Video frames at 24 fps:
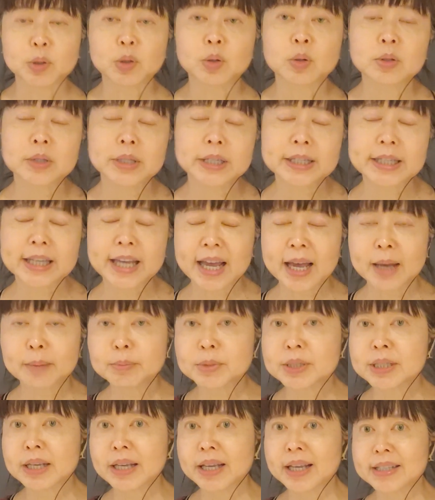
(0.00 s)
all in
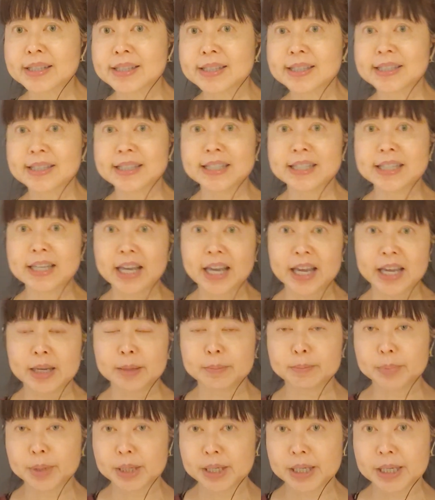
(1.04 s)
caps,
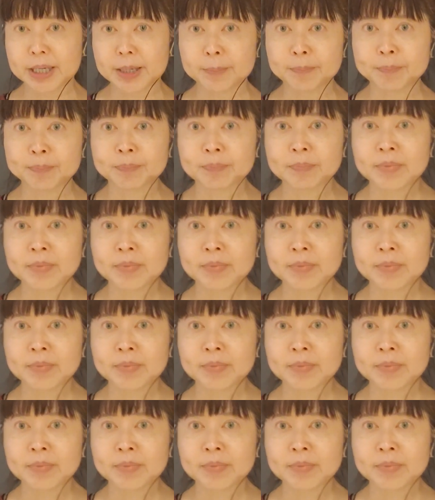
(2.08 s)
SCAP.